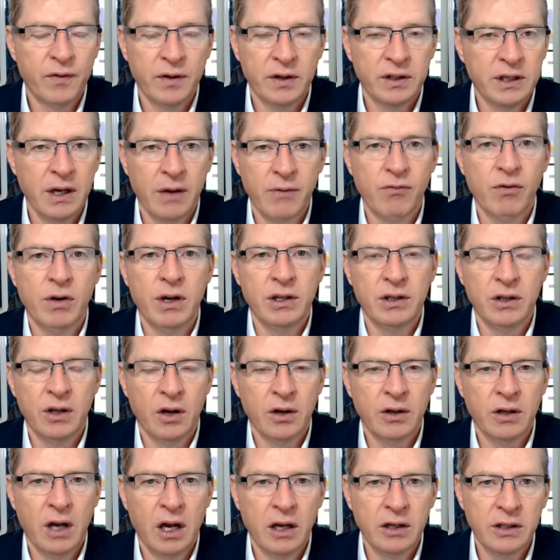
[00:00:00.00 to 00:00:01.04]
some reason,
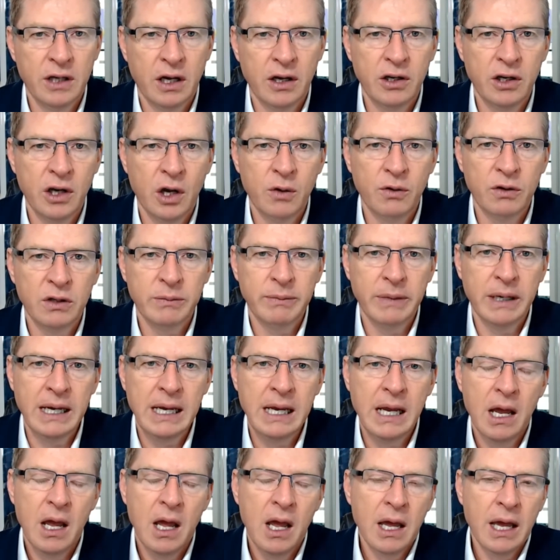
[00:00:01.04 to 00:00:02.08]
that's unknown to me,